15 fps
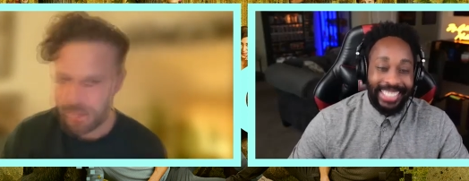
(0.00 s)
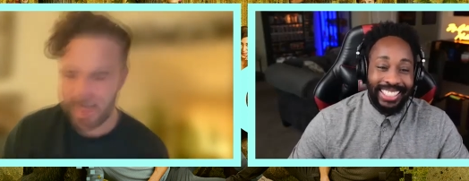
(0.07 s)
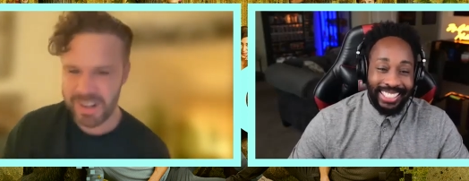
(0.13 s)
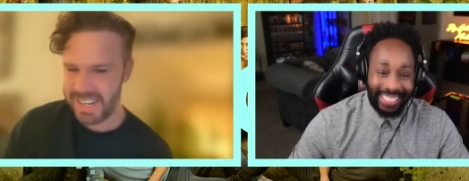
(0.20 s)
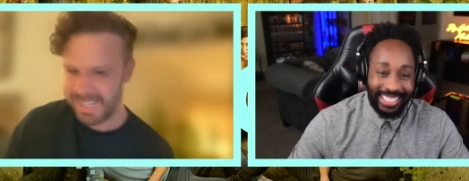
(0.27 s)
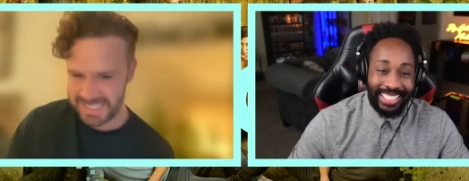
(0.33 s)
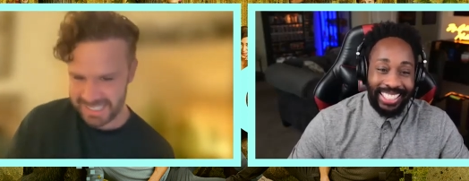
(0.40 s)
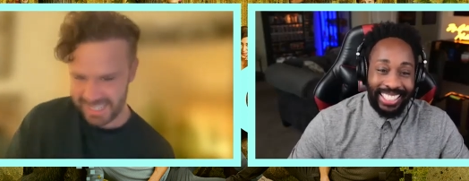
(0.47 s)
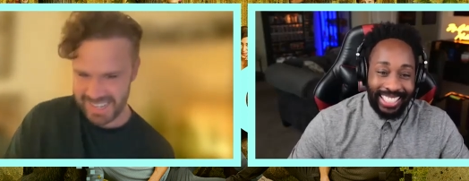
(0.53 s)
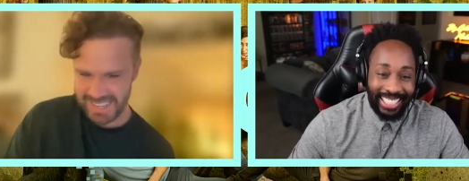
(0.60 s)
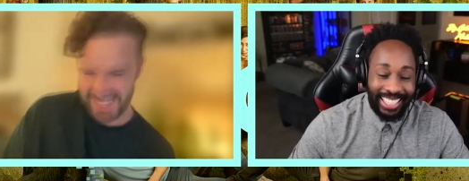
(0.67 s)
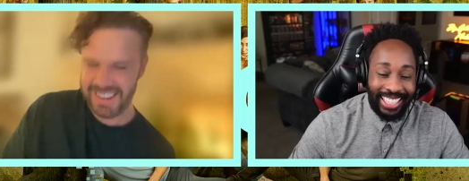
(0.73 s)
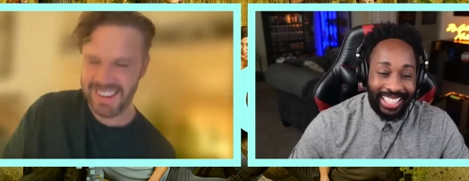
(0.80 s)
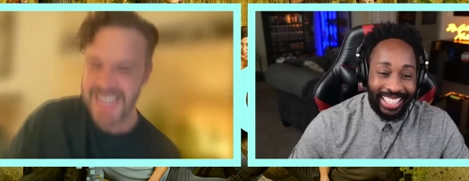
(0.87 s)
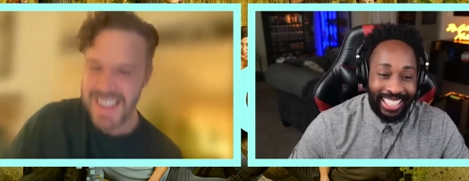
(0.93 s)

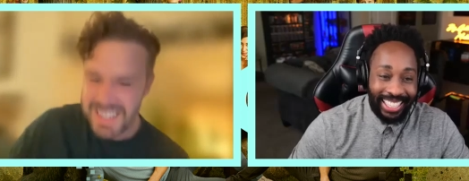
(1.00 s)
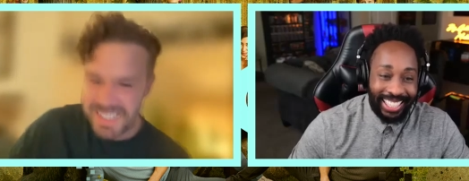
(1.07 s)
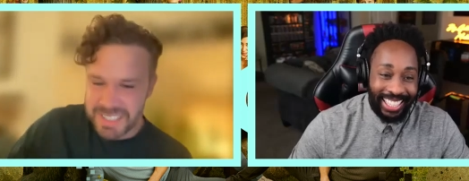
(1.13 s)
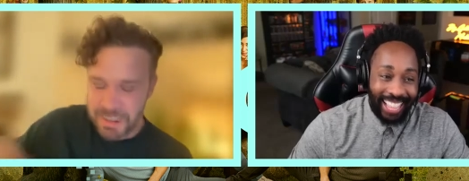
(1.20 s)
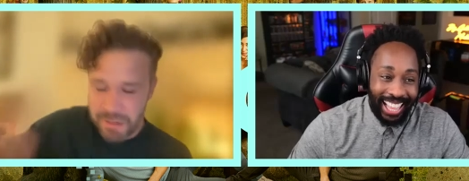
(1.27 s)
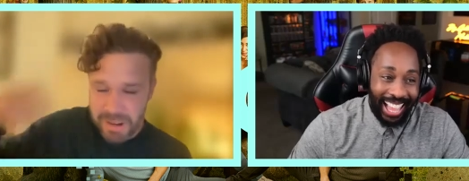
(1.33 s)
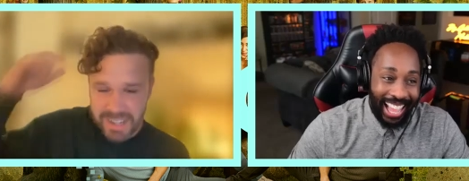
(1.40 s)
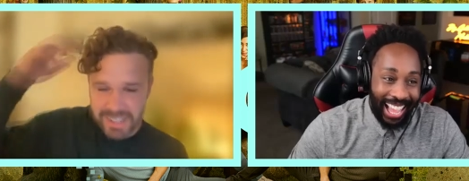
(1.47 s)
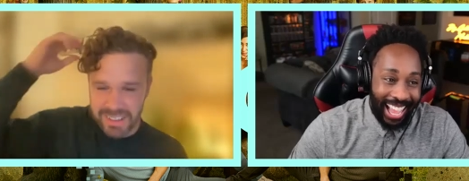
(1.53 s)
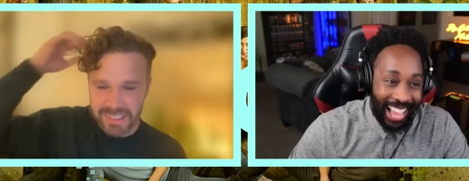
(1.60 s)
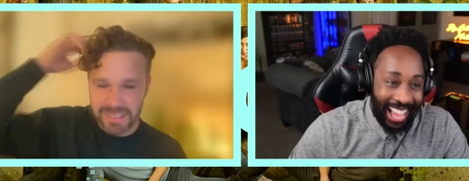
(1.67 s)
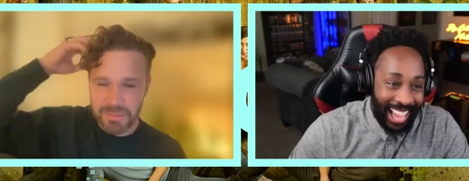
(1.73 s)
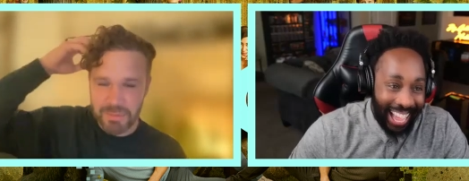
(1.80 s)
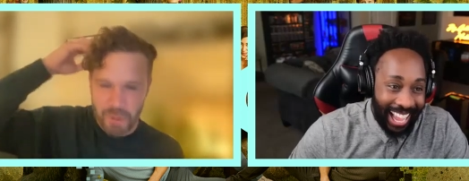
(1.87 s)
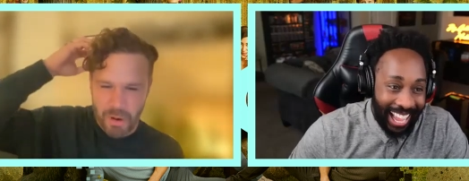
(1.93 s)
Speaker 1: crazy,
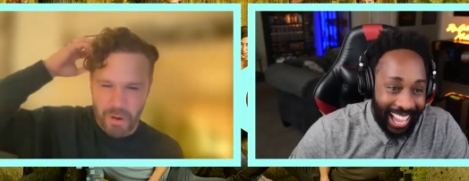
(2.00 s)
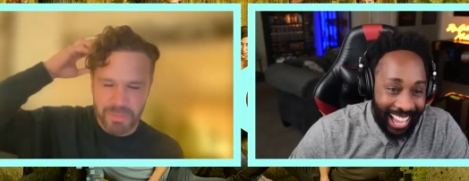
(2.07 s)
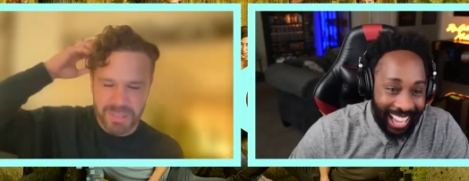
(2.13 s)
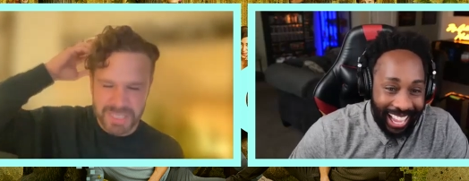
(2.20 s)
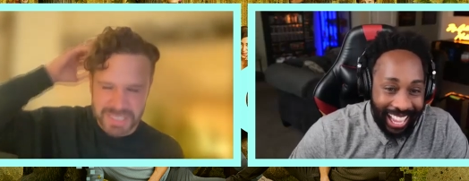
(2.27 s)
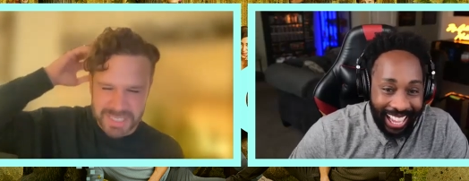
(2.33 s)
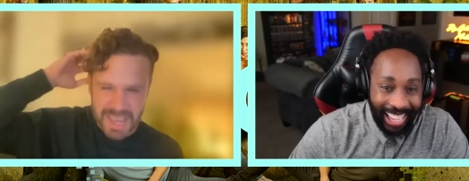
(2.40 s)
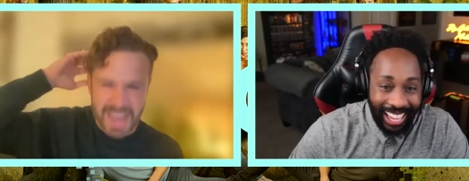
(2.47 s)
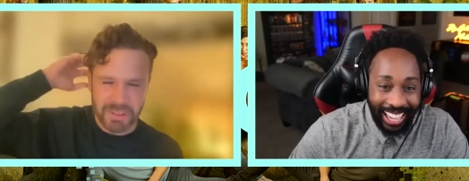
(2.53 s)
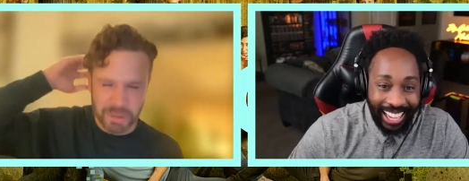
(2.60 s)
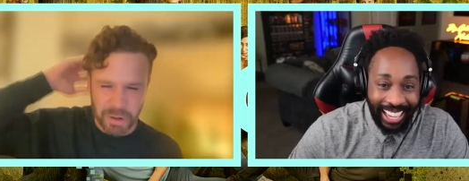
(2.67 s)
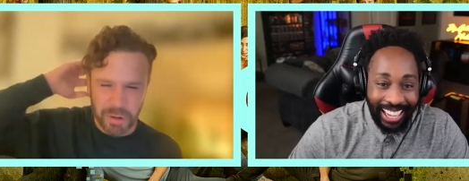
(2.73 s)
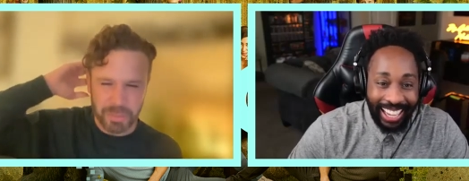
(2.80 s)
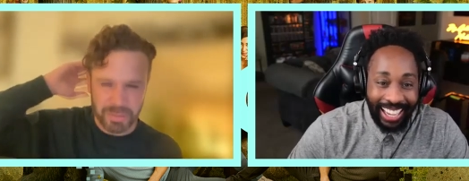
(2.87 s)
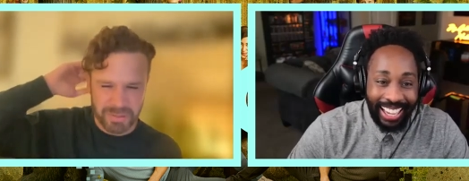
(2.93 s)
surreal moments that I'd hoped